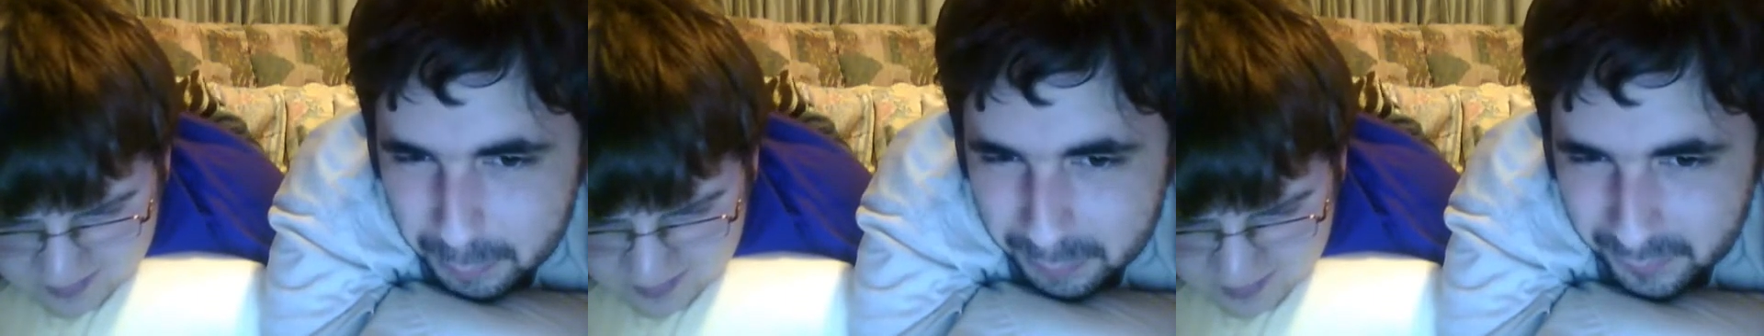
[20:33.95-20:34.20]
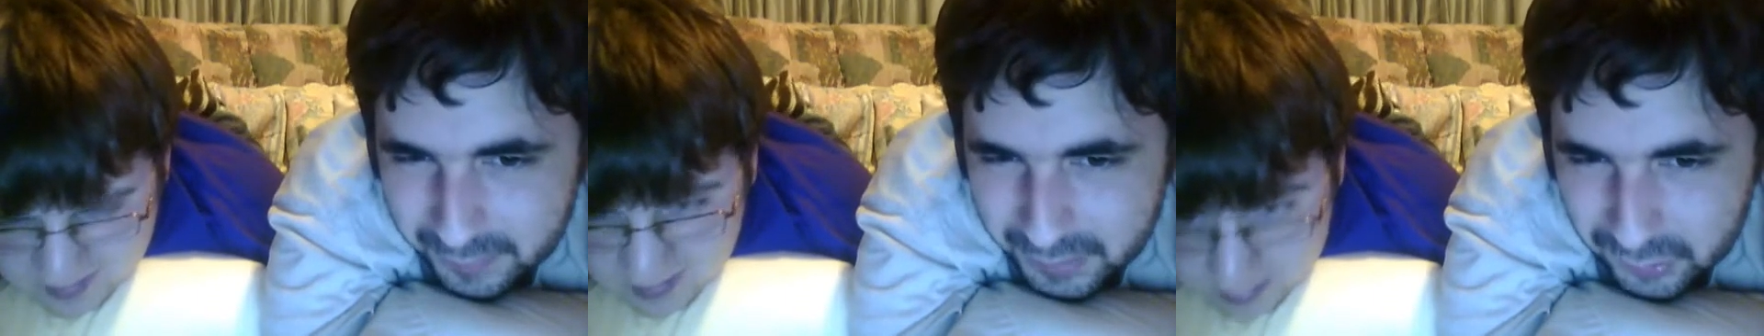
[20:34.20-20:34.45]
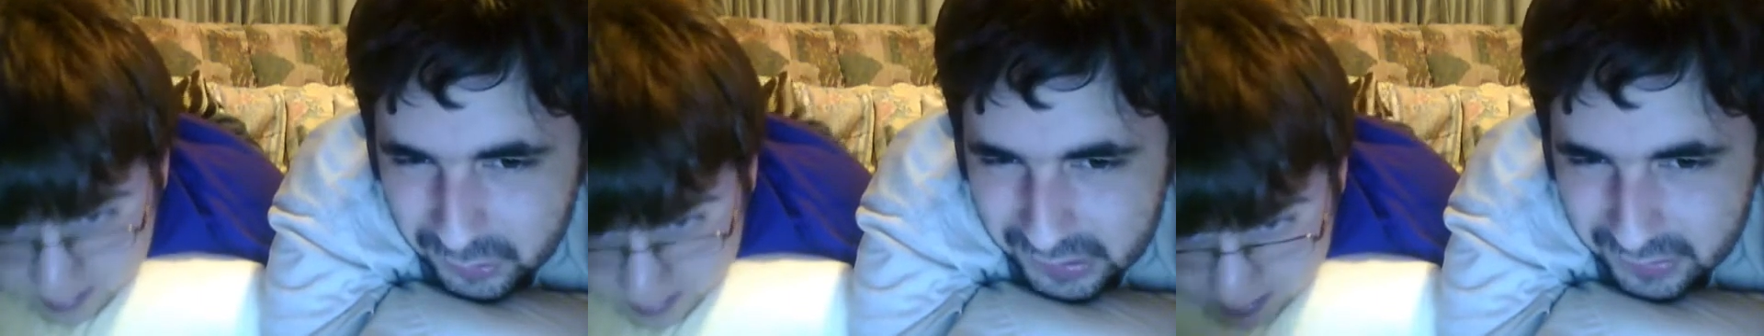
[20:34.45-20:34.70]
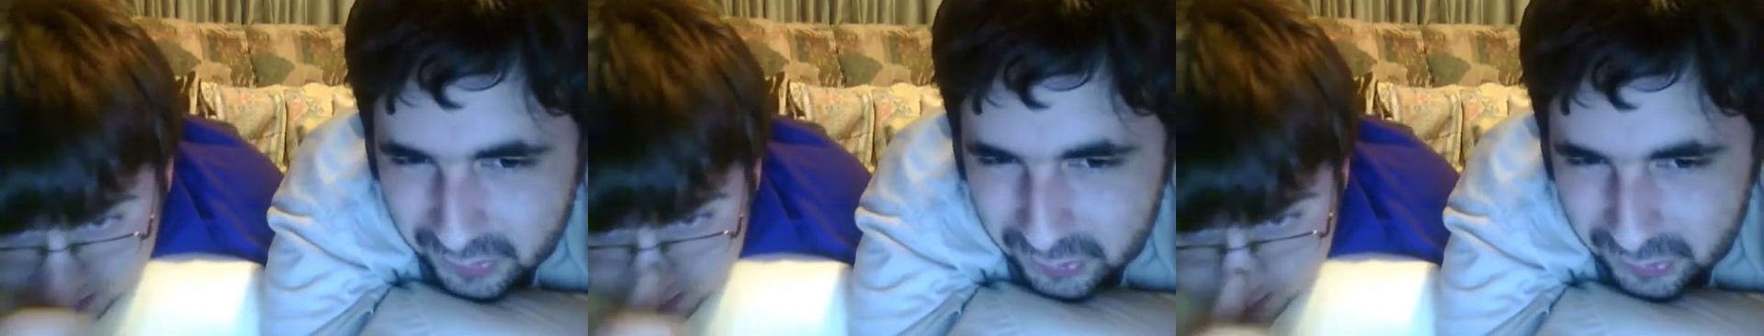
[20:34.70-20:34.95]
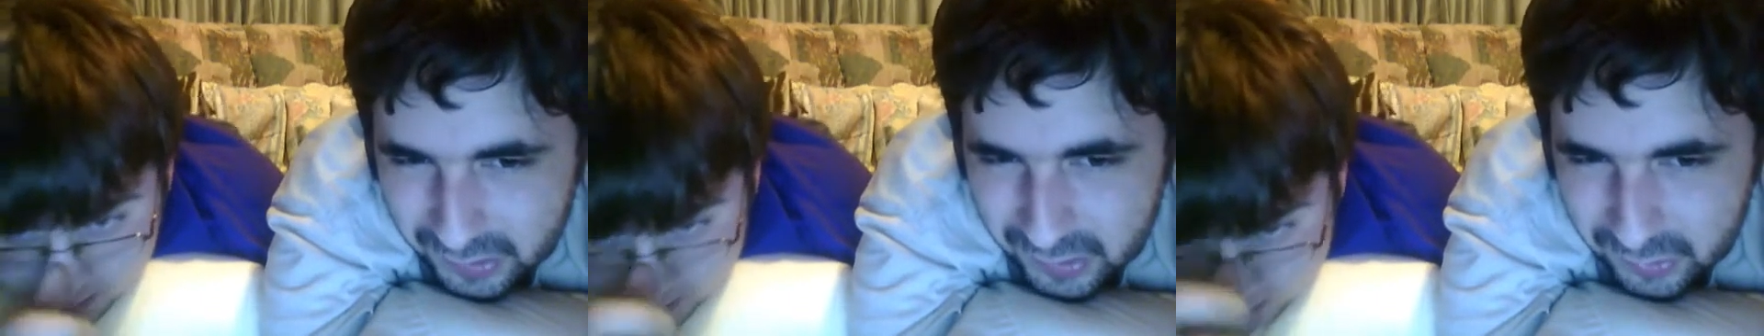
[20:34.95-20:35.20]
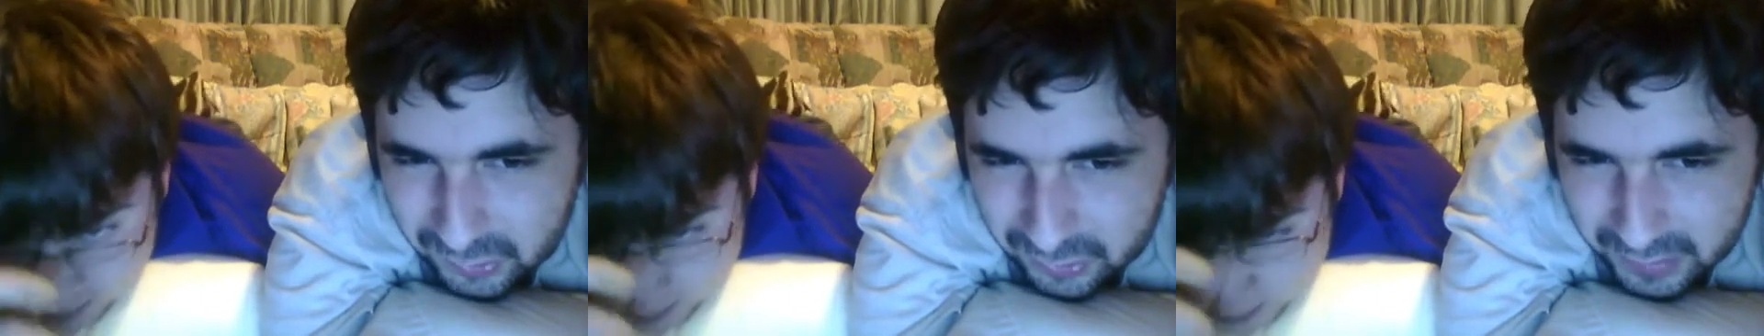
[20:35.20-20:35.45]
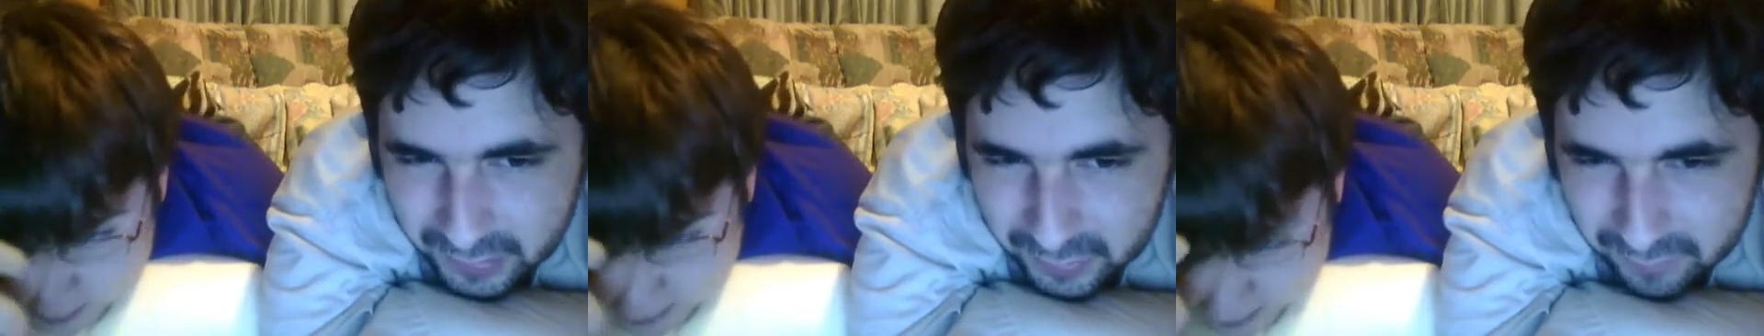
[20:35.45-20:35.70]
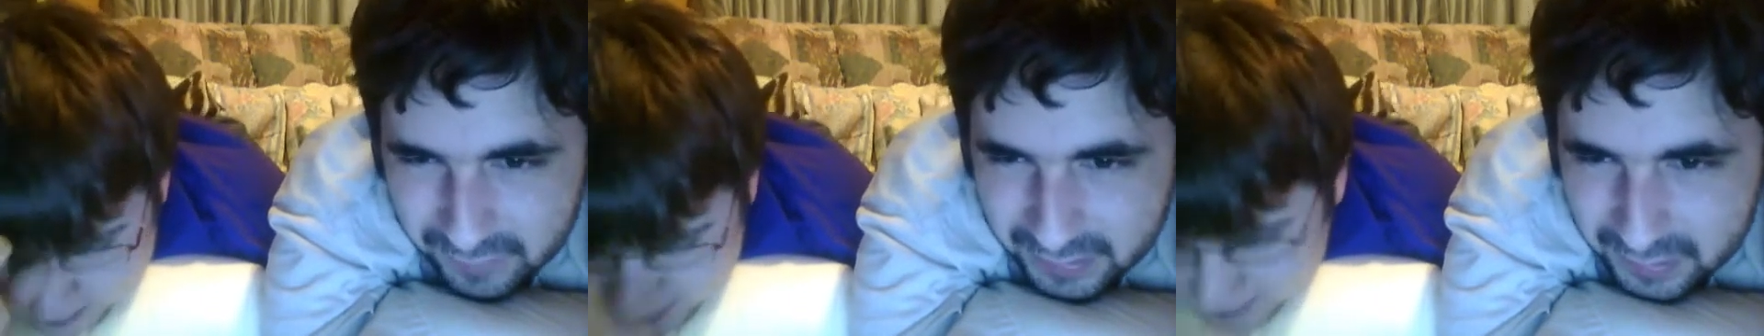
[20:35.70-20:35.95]
burning as she closed her eyes and tried not
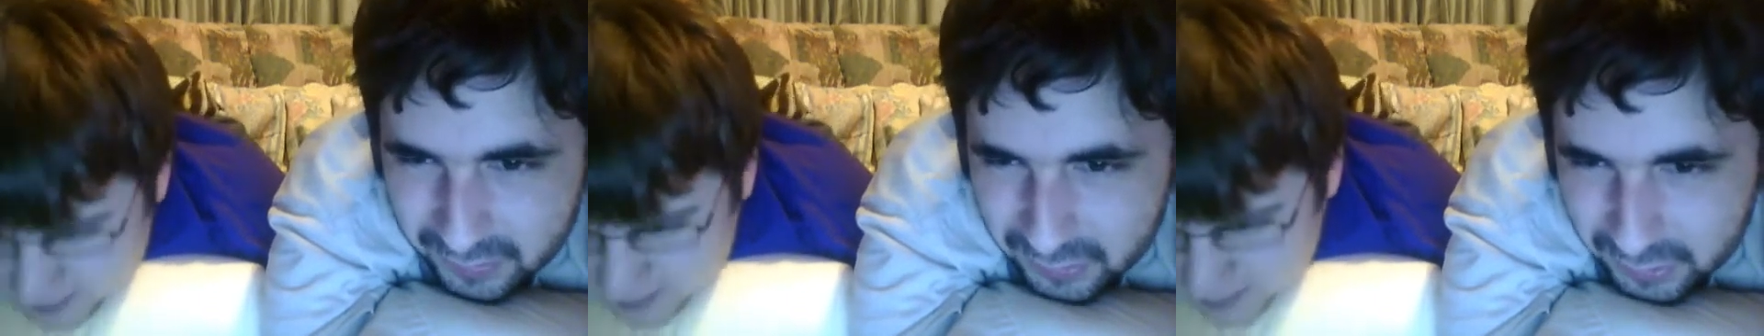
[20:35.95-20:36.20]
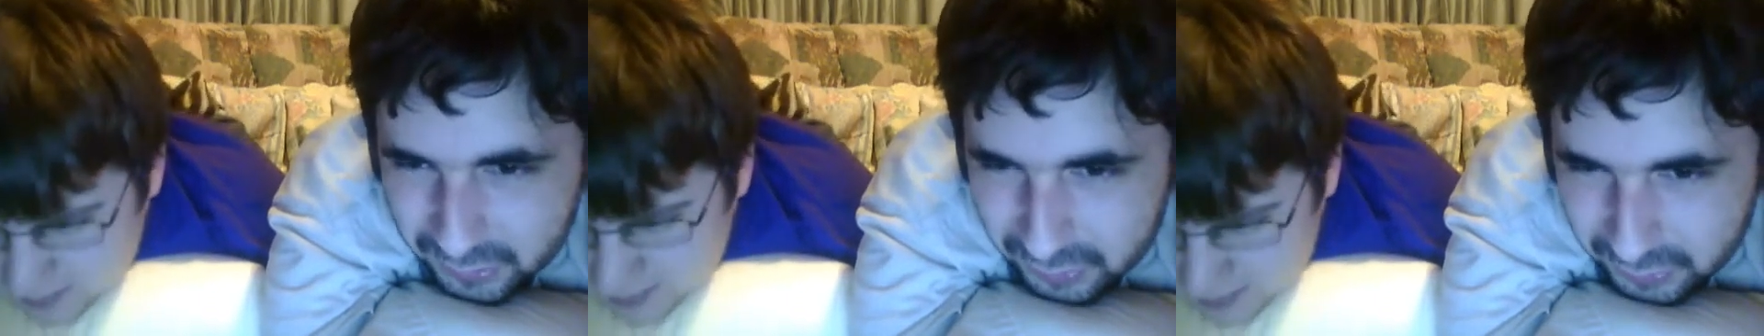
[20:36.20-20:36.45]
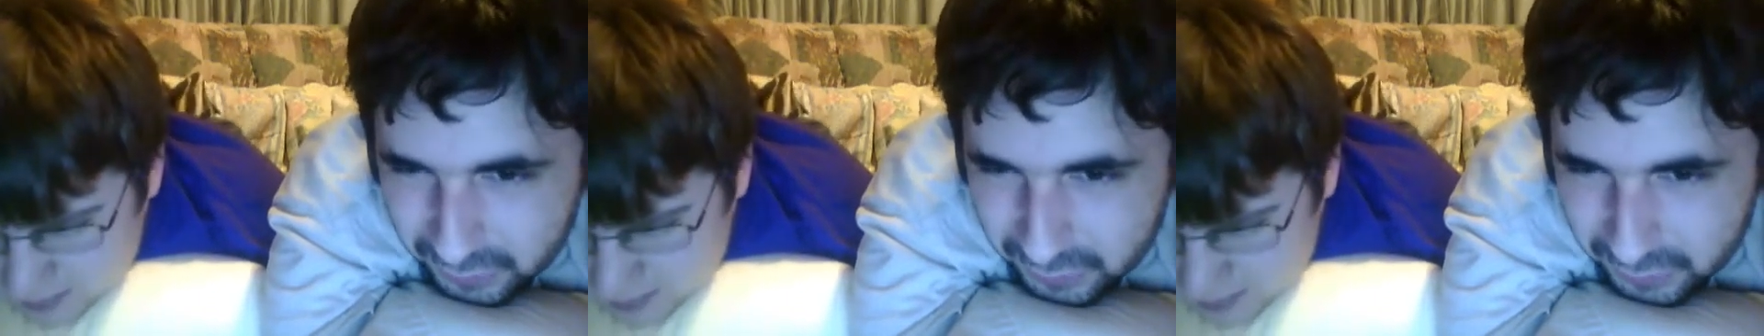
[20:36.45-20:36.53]
to pay attention